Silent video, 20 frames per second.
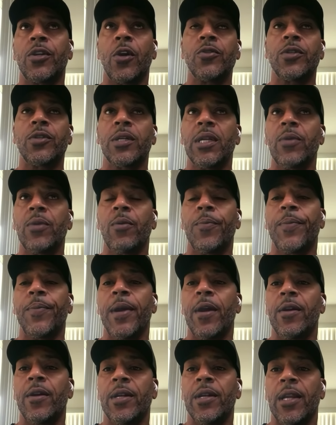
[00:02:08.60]
surgically
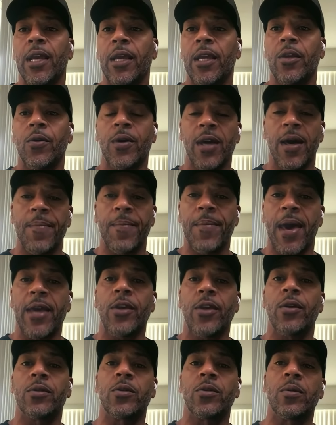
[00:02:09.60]
repaired knee, you come
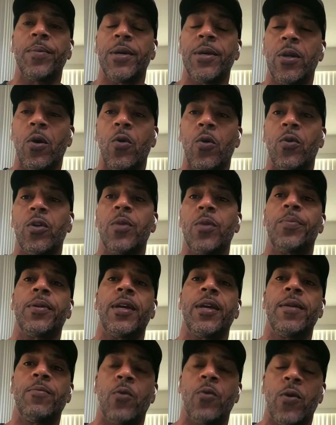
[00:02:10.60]
back, you're a little bit older,
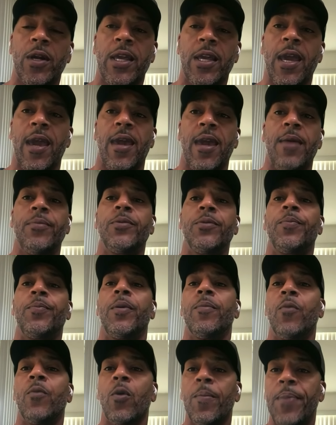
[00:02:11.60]
you play more games,
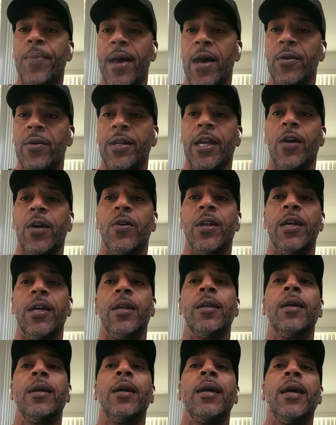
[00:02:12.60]
put more pounding
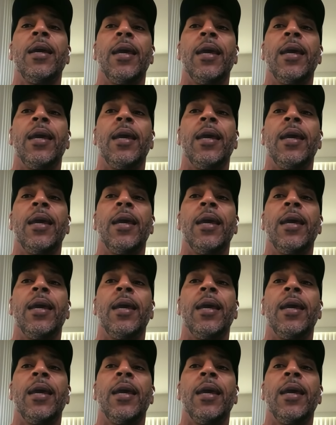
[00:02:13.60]
on it,